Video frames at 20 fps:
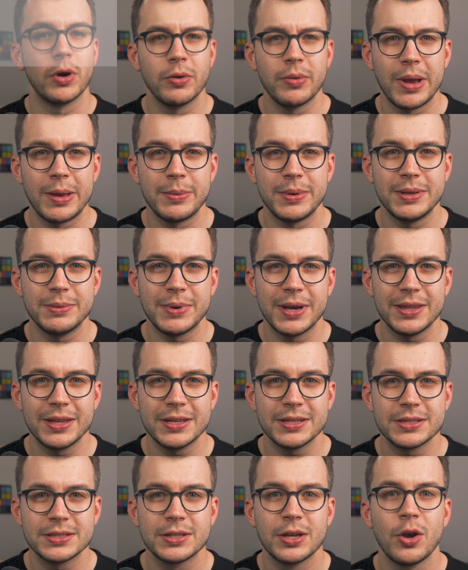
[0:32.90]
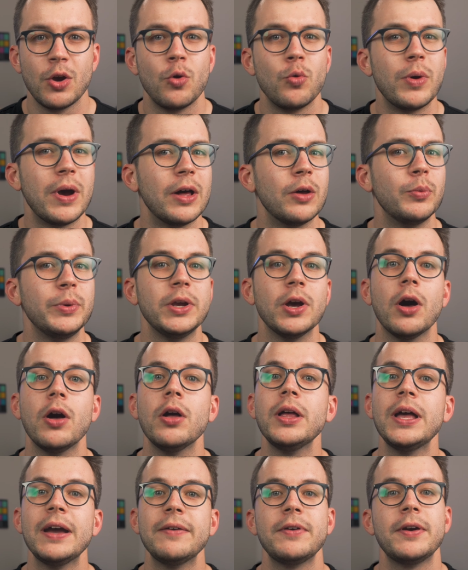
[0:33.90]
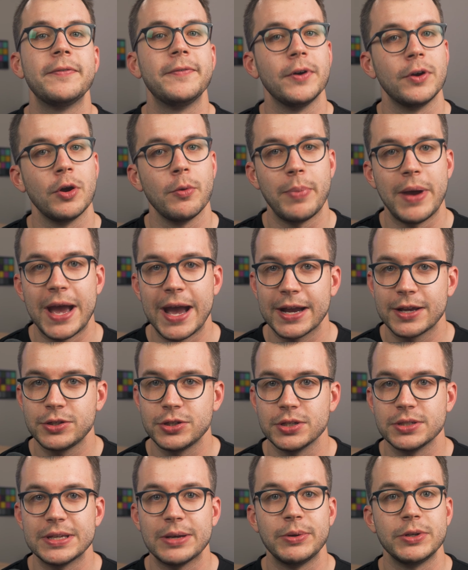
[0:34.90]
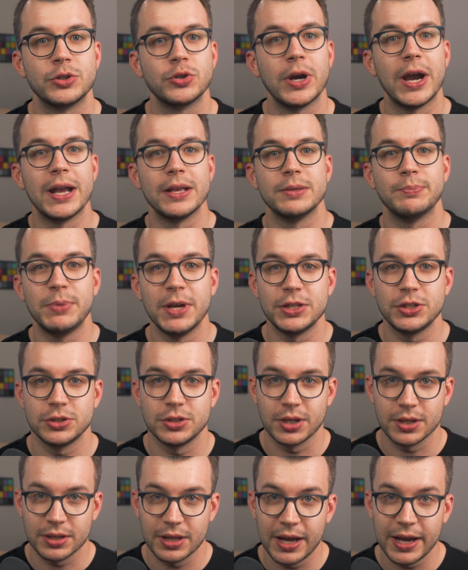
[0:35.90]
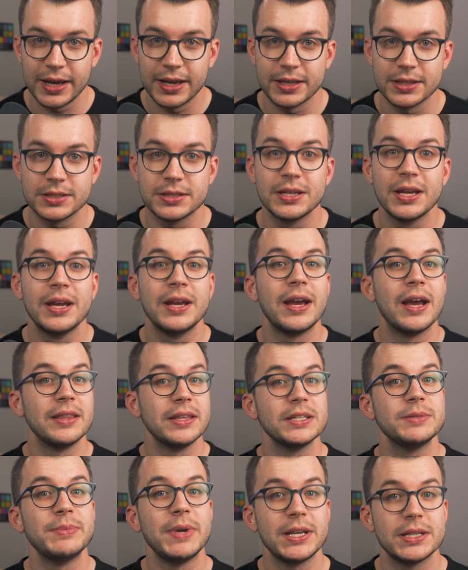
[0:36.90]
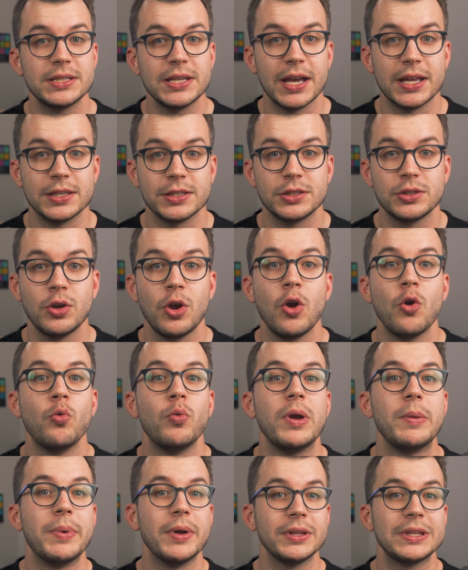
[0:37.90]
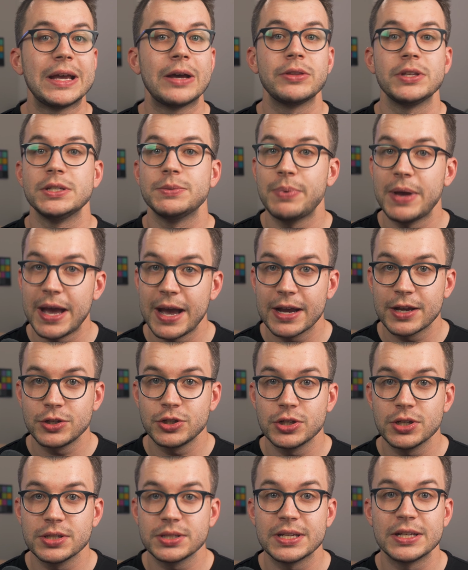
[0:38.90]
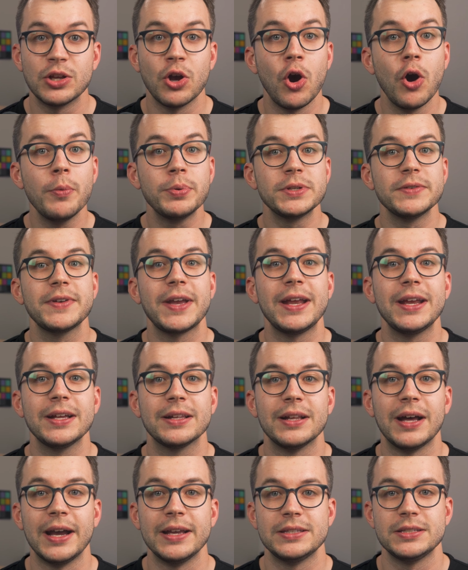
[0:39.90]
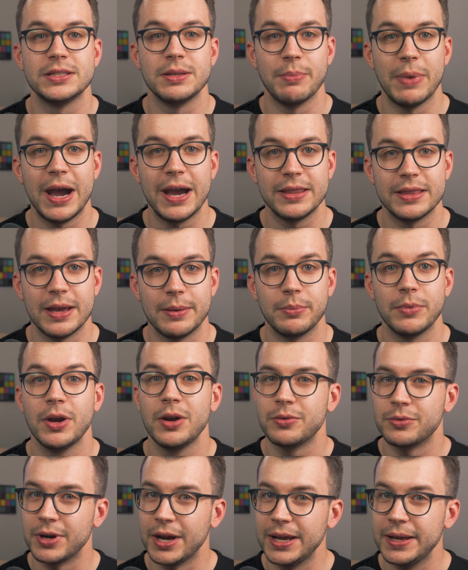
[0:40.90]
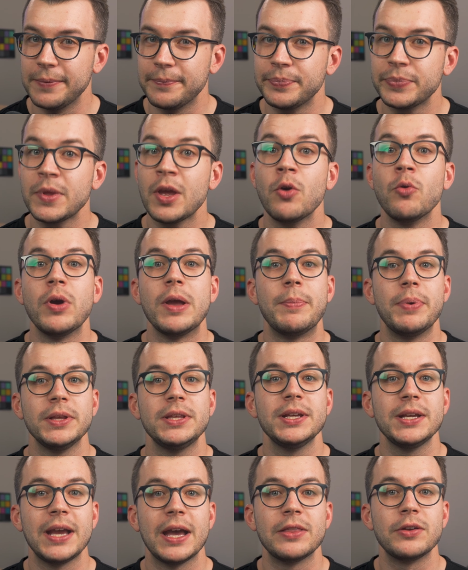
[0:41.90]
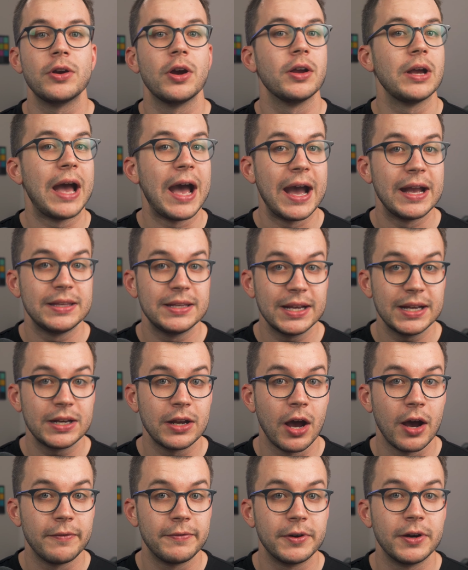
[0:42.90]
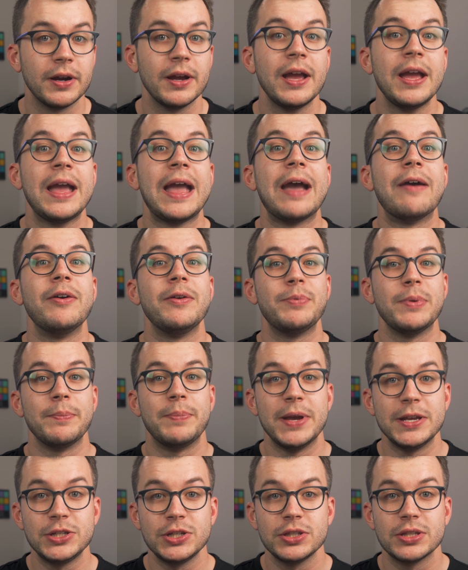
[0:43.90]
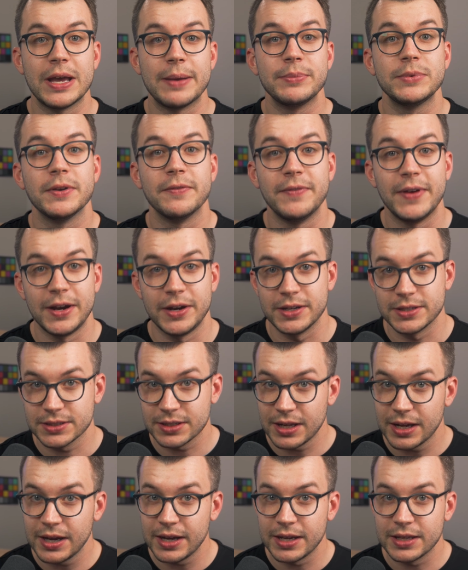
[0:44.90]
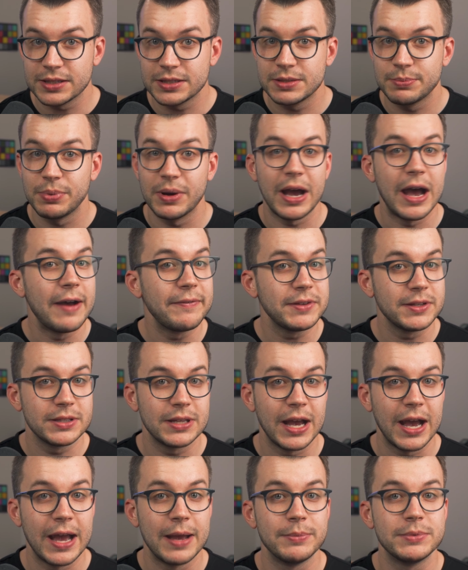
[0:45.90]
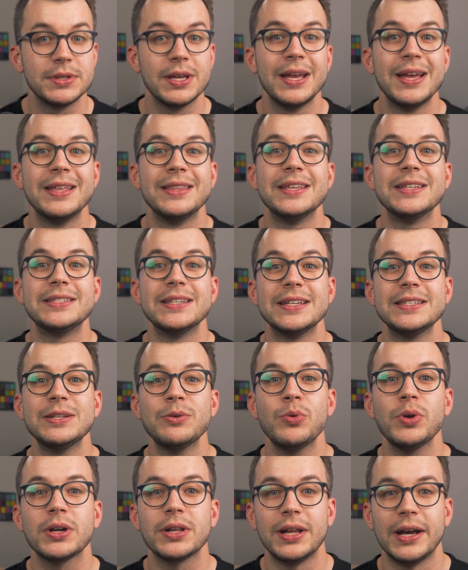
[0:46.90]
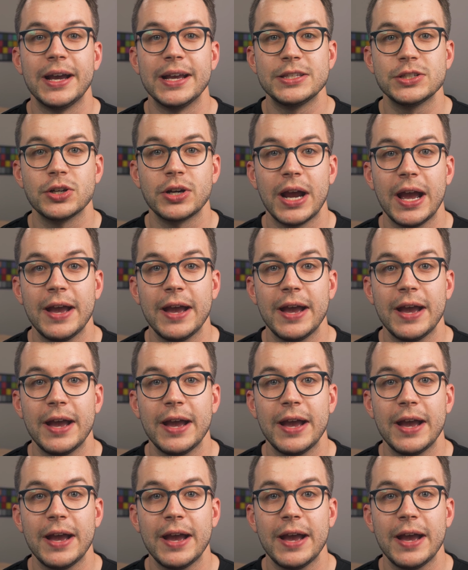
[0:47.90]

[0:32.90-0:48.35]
What do I mean by this? Well, we all have our photo packages that we try and pitch to clients, and this makes sense. We built out these packages in hopes of getting clients to buy them, right? We put together a high ticket offer and we've been pitching them to various clients, but oftentimes this isn't what clients are